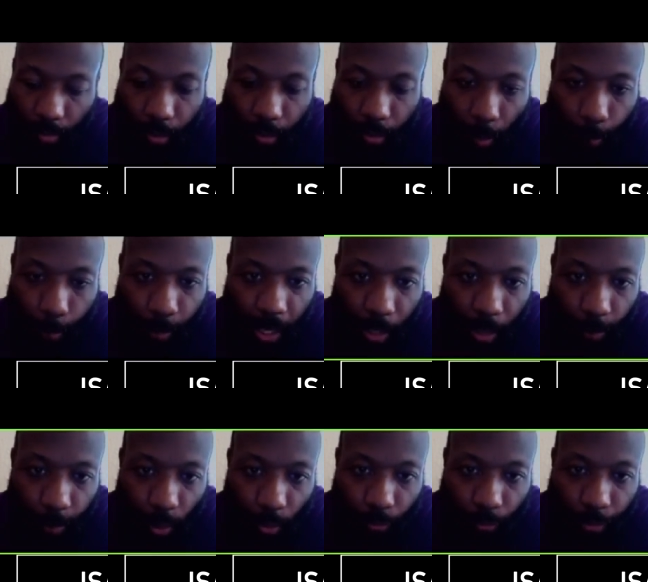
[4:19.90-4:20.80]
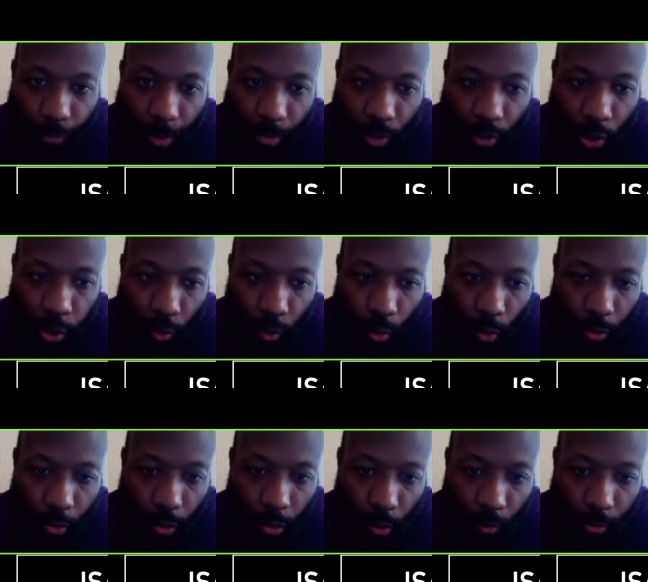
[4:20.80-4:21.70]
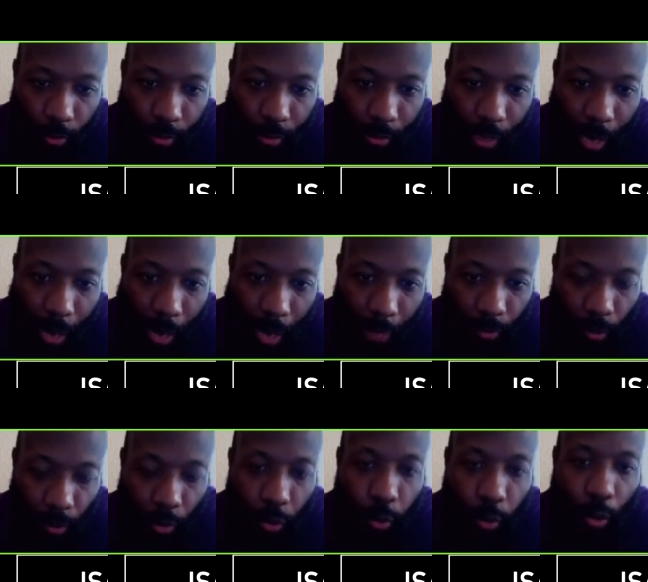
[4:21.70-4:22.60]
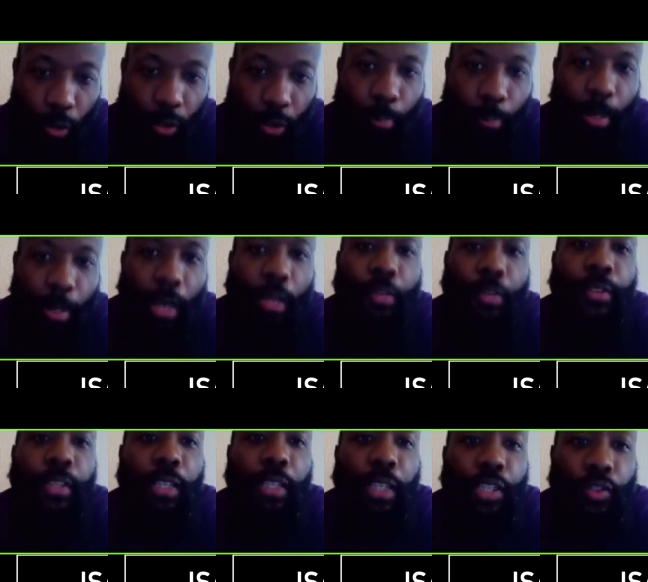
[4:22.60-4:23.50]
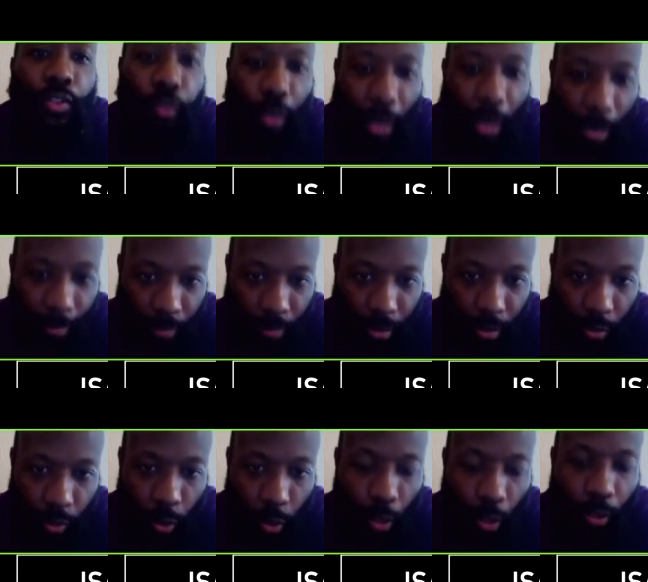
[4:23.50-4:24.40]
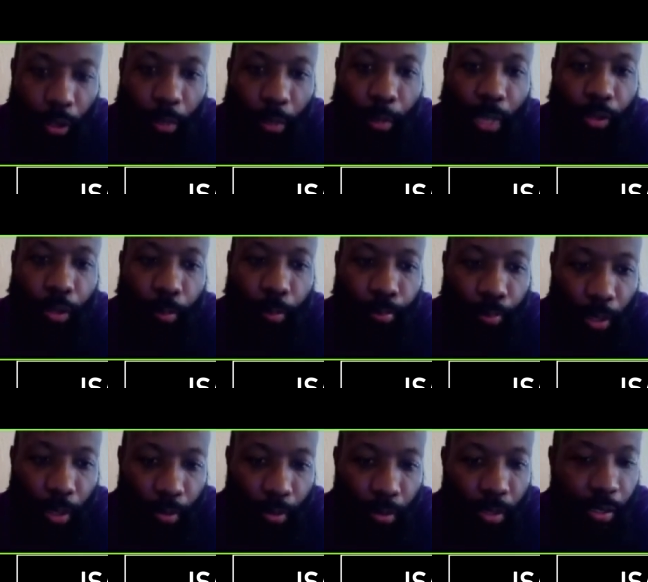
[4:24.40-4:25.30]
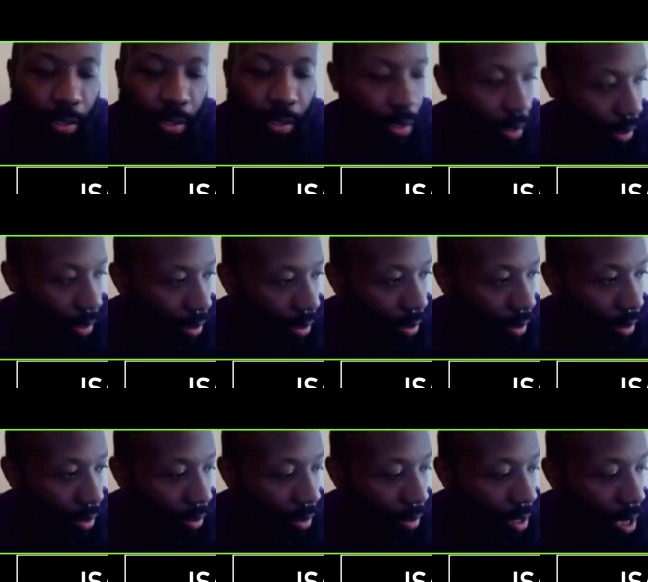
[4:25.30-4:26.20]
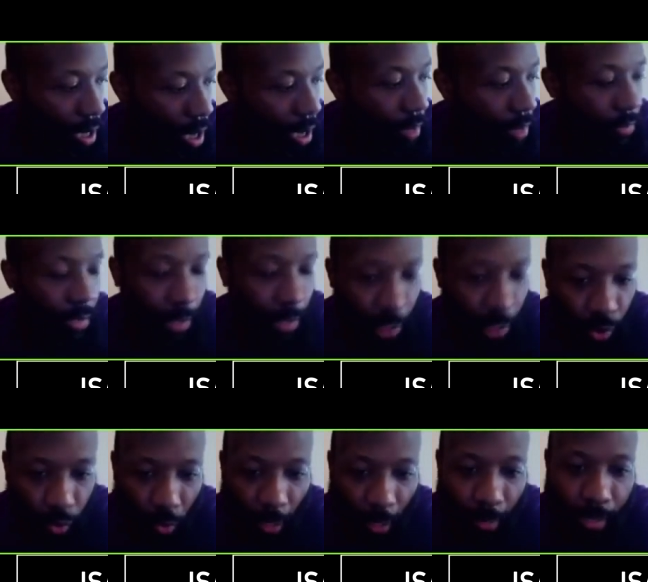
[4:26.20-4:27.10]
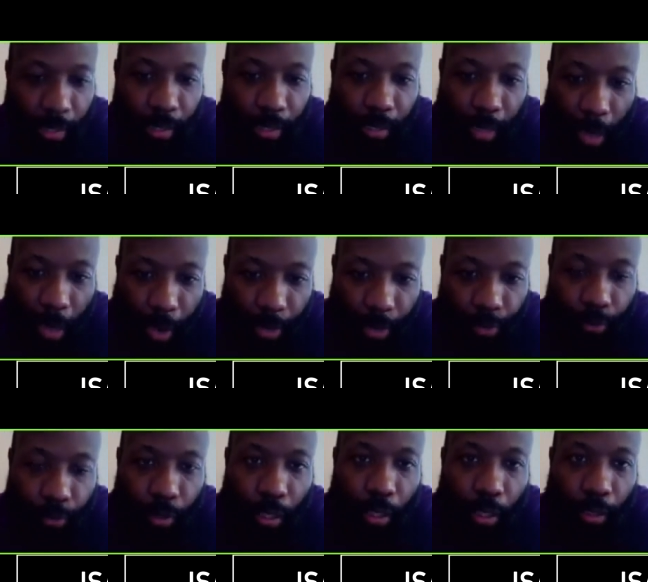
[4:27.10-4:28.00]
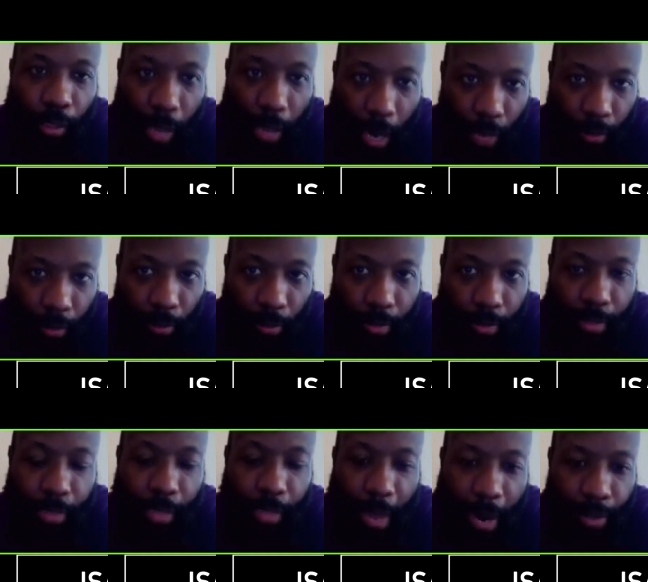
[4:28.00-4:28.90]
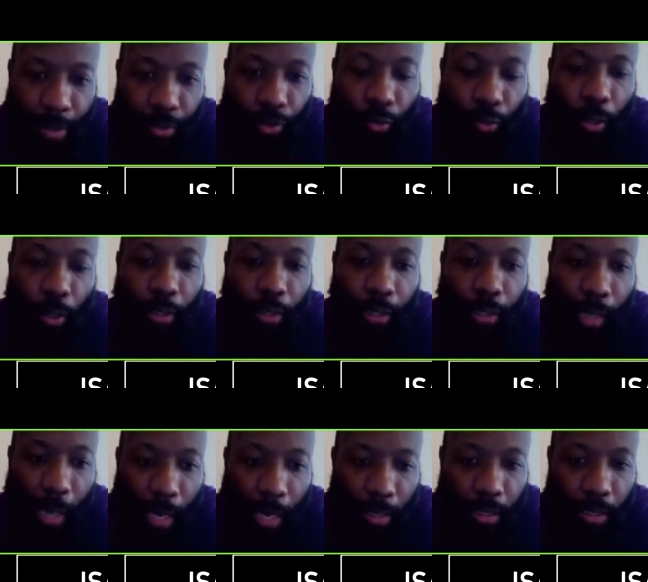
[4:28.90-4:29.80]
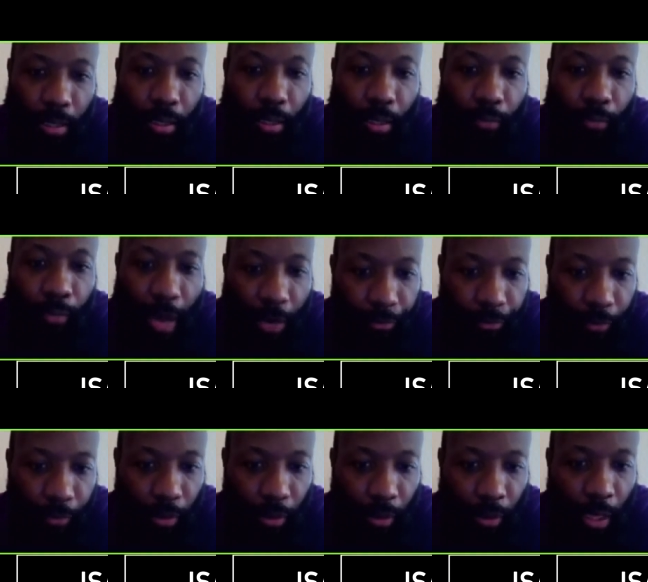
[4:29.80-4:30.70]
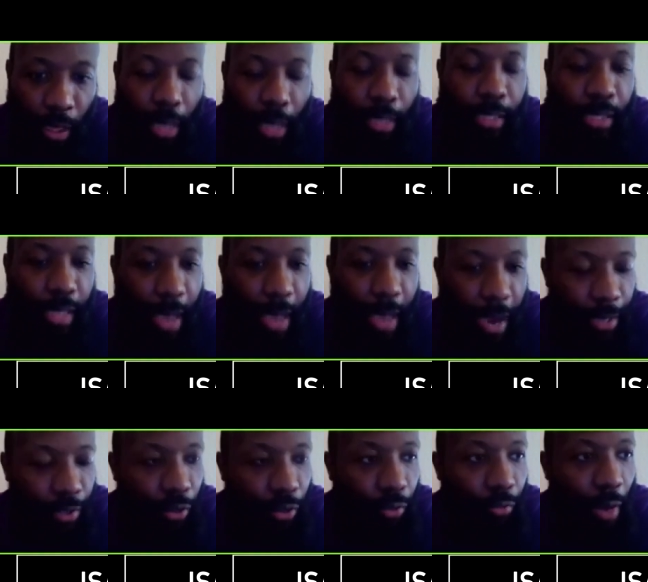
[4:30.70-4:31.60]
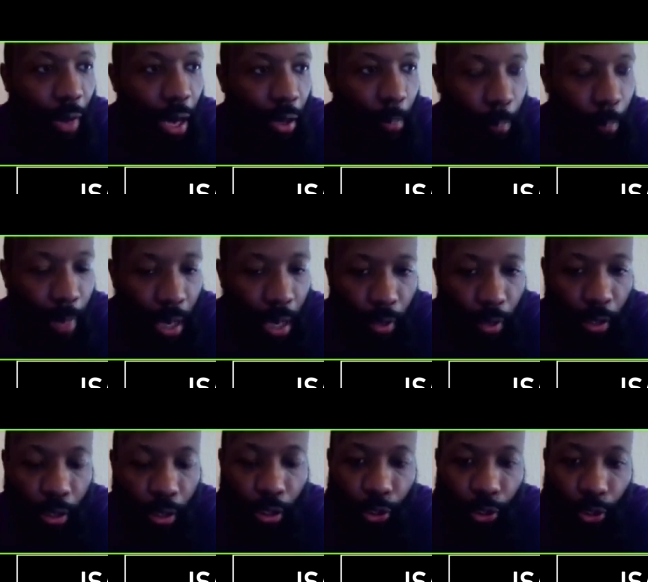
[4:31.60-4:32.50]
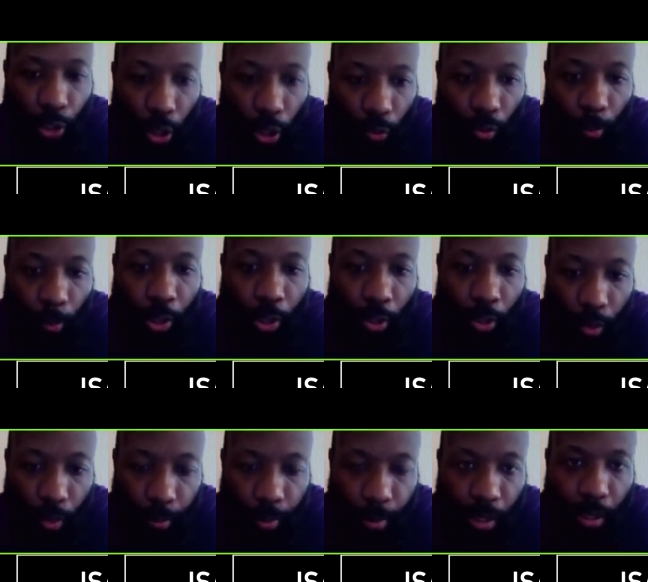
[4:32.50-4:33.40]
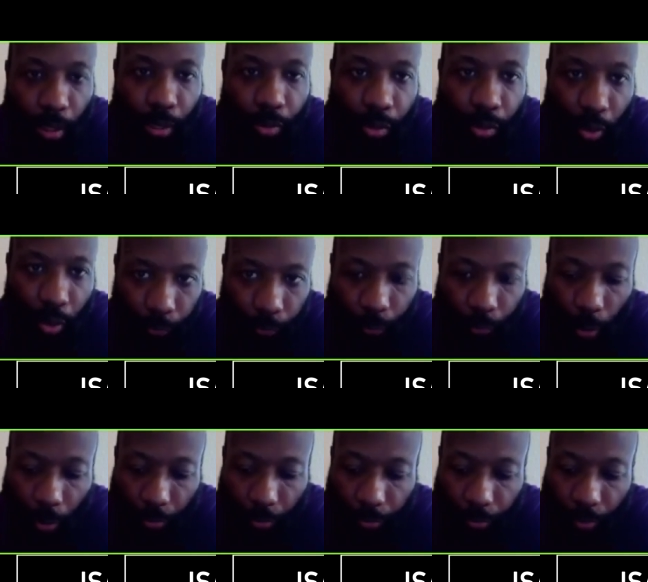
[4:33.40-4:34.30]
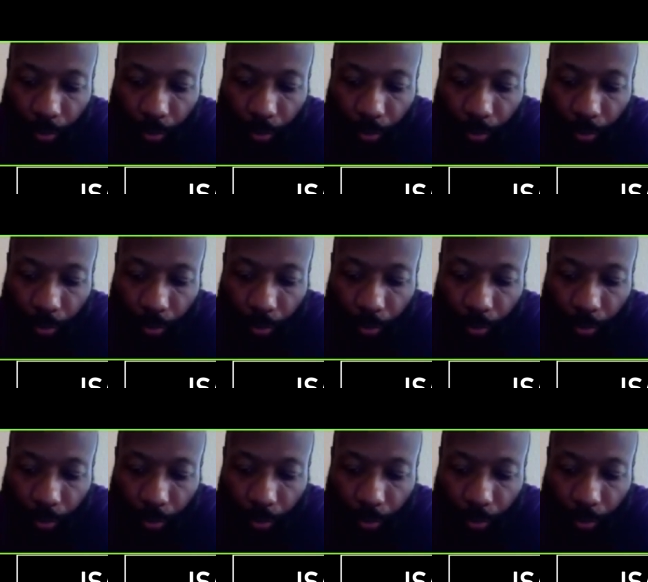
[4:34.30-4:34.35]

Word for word: The people that draw towards God are talking about the Israelites, talking about the brothers and sisters, the Israelites scattered in Ghana, scattered throughout the continent of Africa, scattered throughout America, Europe, Caribbean, and so forth.